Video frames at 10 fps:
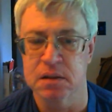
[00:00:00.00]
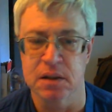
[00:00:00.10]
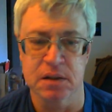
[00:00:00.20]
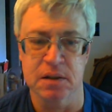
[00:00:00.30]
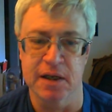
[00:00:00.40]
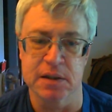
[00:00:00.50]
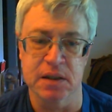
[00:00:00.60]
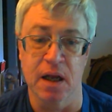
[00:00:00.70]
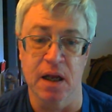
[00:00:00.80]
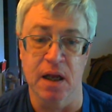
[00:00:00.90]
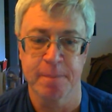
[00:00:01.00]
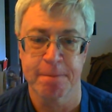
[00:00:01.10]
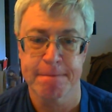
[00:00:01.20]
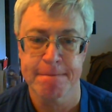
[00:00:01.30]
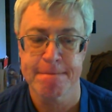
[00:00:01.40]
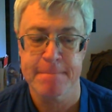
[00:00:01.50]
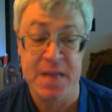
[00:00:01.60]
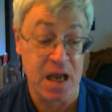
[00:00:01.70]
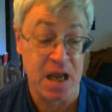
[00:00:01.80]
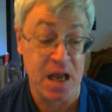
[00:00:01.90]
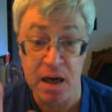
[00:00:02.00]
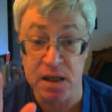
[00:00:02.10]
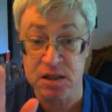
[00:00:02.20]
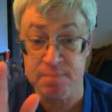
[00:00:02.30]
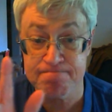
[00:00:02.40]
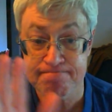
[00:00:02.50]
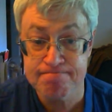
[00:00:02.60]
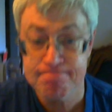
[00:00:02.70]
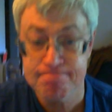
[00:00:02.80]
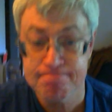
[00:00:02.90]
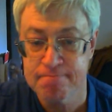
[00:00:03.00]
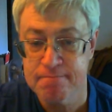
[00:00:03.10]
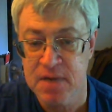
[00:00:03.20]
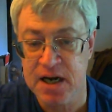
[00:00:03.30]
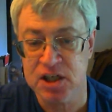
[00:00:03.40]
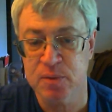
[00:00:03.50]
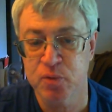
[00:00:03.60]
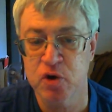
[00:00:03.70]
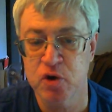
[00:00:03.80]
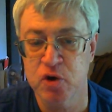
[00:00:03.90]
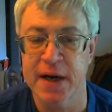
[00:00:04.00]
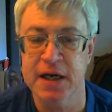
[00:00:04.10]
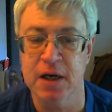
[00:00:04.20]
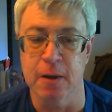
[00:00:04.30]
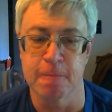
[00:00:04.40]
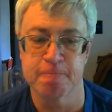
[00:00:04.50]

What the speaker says: It's not. And I got some proof right here.